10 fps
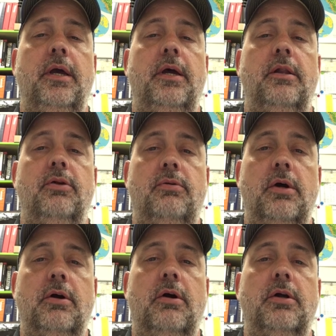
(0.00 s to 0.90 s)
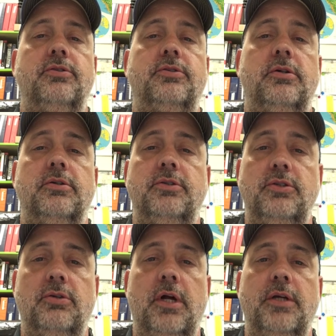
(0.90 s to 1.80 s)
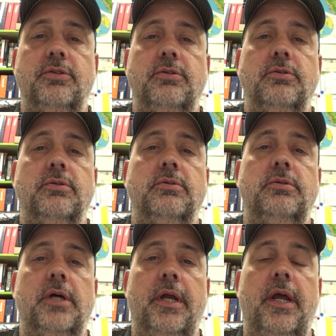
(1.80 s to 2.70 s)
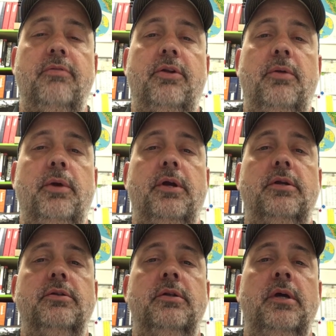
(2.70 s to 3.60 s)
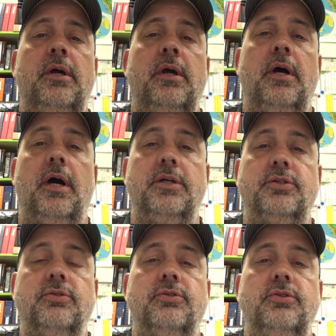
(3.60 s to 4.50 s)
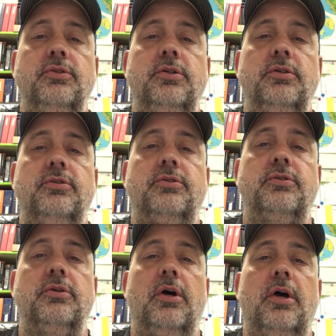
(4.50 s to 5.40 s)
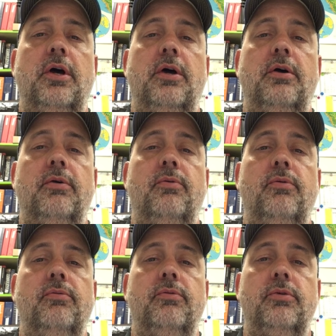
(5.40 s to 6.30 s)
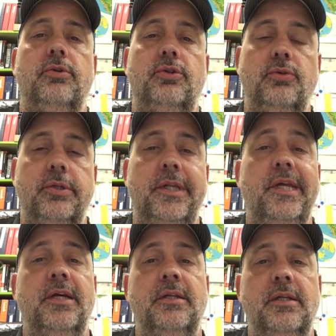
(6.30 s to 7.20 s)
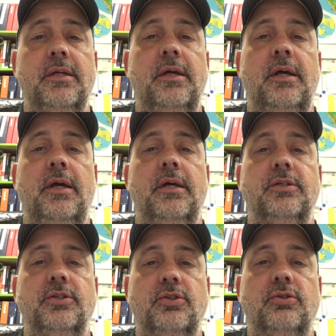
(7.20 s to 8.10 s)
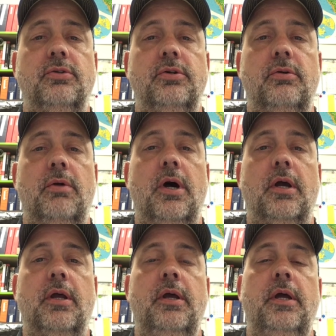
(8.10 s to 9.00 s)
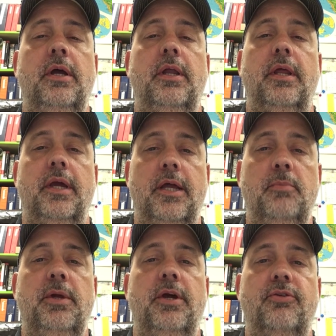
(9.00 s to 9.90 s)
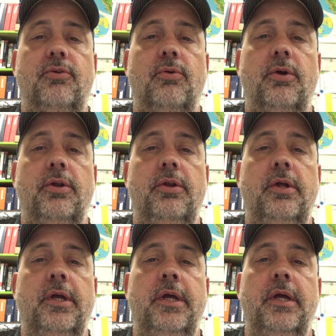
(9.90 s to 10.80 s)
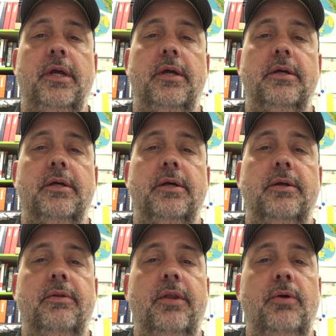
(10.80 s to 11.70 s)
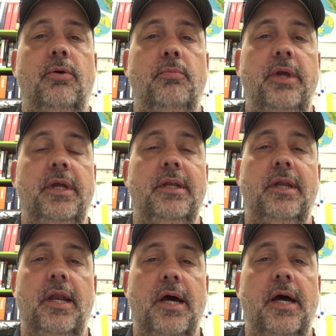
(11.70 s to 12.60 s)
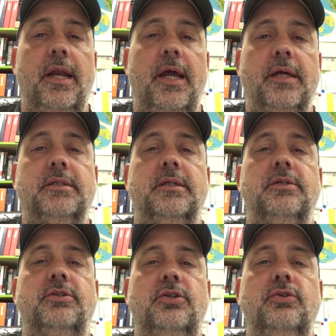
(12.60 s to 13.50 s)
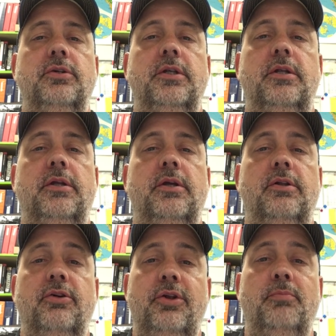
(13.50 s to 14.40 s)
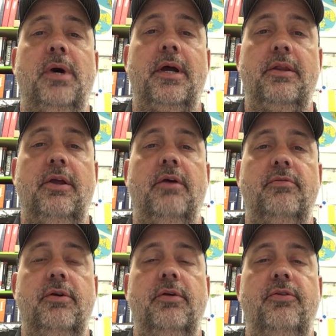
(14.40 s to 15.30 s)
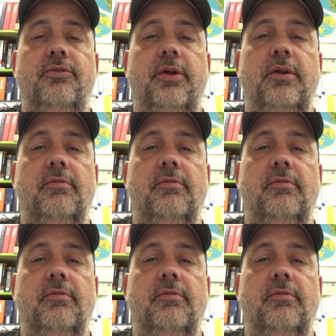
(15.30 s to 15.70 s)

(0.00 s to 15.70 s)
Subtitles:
Little Rock, Arkansas Central High School, 9 African American high school students to attend Central Little Rock. They had to be escorted. They were being denied access to it, including by the governor of the state of